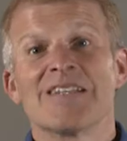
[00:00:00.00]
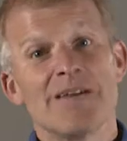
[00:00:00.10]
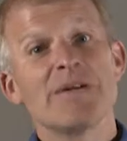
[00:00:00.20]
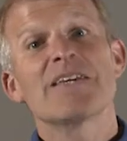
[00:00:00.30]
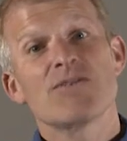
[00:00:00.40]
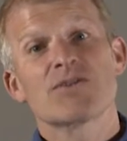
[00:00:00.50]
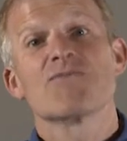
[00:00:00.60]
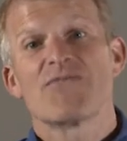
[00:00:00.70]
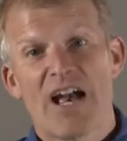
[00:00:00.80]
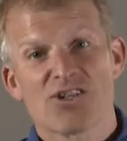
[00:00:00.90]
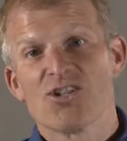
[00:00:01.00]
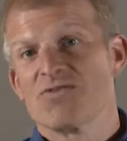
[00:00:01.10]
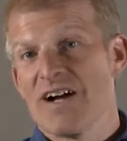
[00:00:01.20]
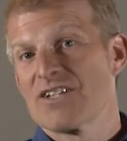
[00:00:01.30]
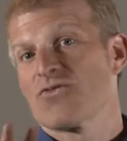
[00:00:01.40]
Let me give you some fashion
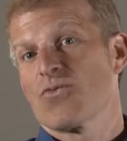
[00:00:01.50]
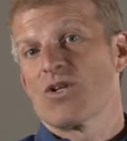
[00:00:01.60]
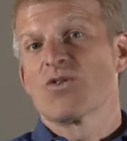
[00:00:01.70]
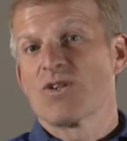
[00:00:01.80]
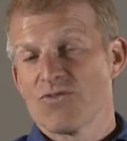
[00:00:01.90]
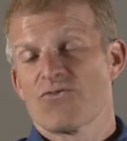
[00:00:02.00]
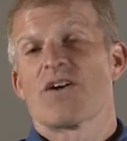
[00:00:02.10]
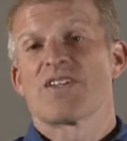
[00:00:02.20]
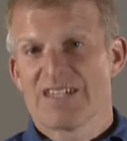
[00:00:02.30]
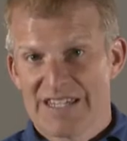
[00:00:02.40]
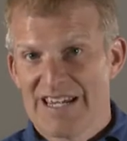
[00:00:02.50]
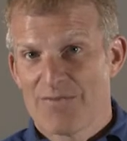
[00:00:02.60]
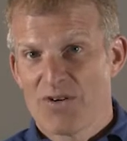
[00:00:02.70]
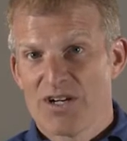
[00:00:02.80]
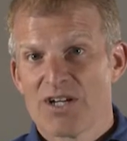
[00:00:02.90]
advice for when you're in front of the
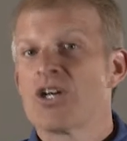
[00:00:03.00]
camera.